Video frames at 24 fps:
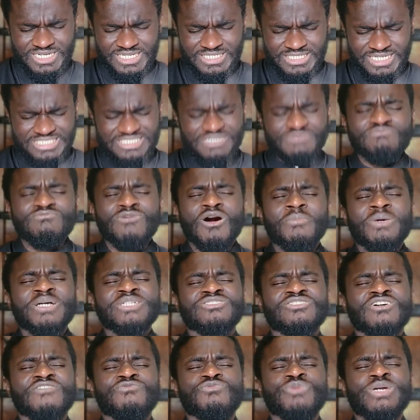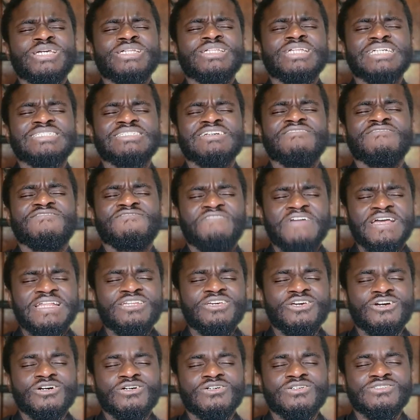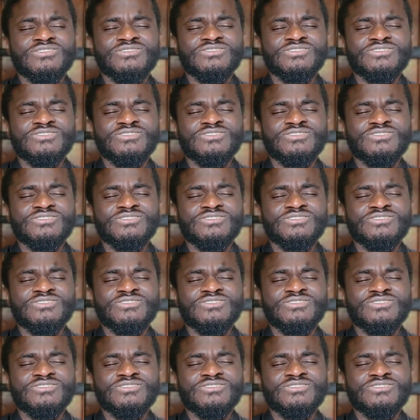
That in moments of weakness and failure,